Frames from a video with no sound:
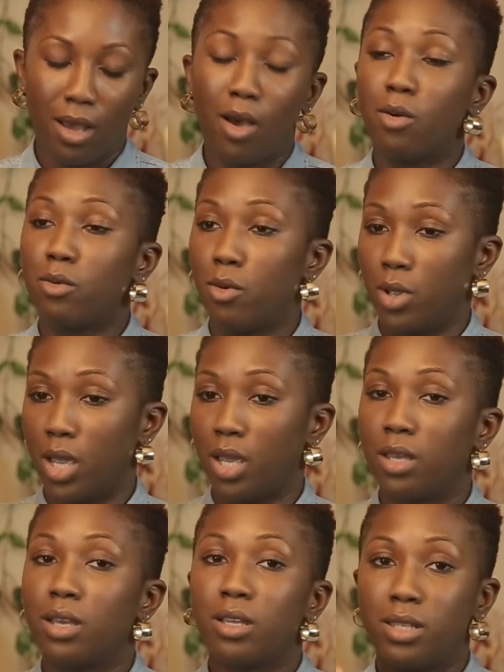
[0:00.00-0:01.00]
oh,
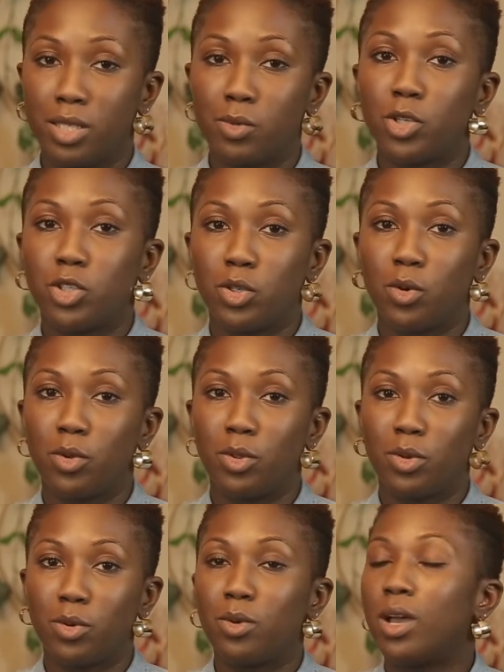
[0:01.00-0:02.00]
okay, this is what you're going
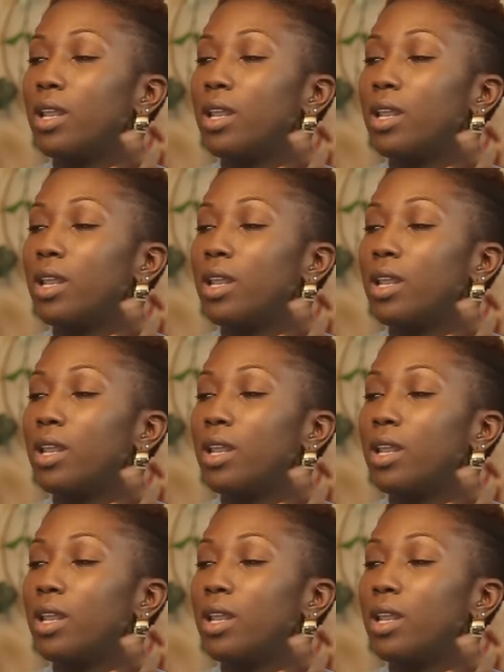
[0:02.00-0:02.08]
through.